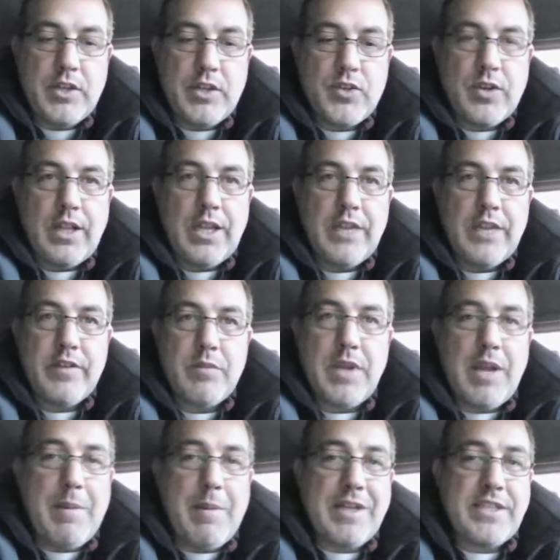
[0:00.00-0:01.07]
Try 11,
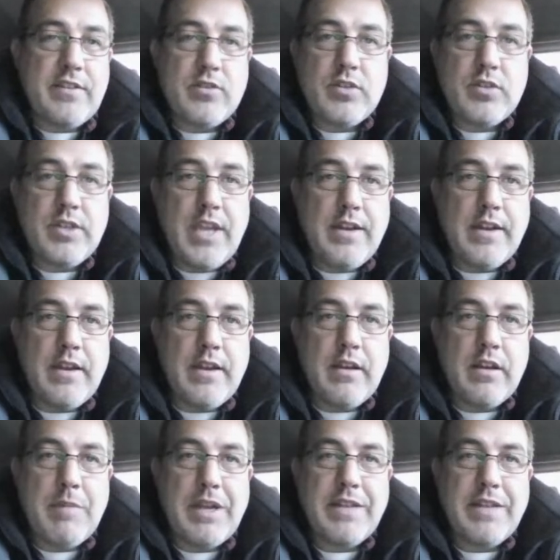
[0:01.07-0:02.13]
but I might have to turn the gain down.
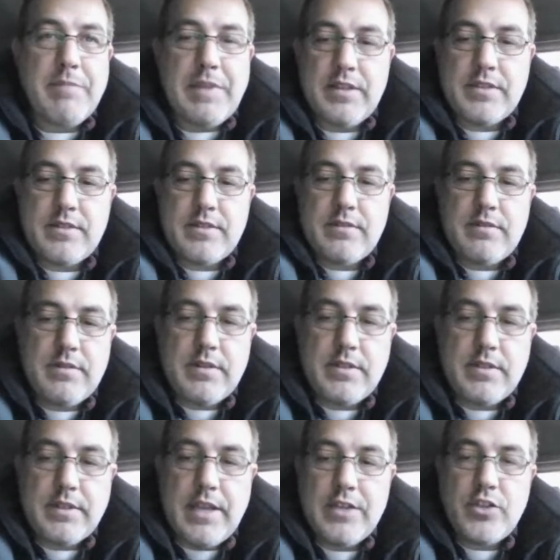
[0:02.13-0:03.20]
I might have to make
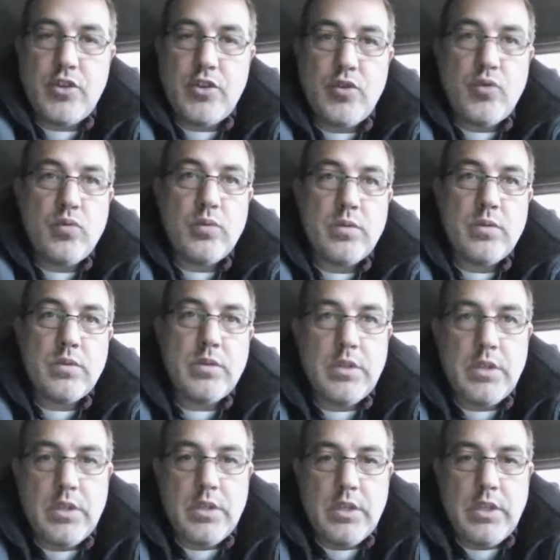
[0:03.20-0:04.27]
this guy a 2,
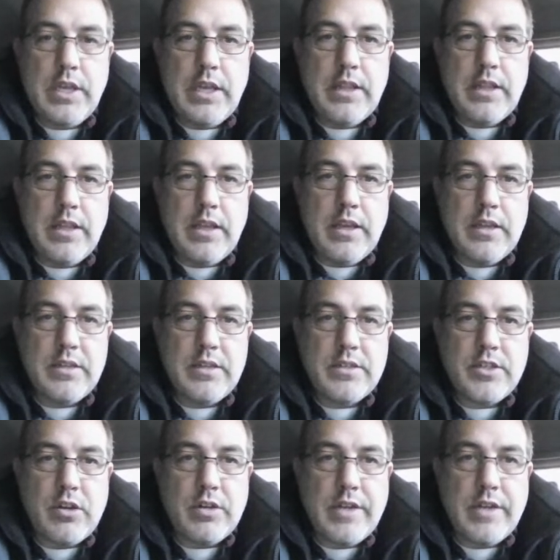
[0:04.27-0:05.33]
and then
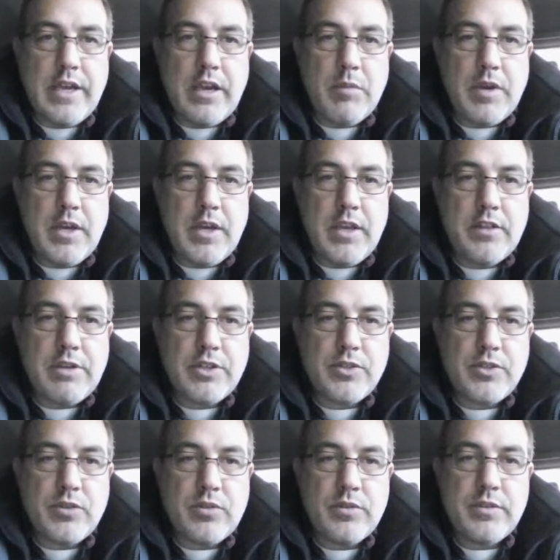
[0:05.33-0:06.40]
turn down my
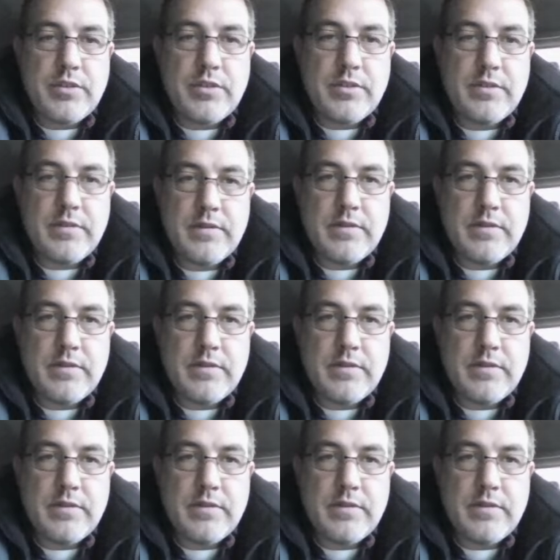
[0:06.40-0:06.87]
thresholds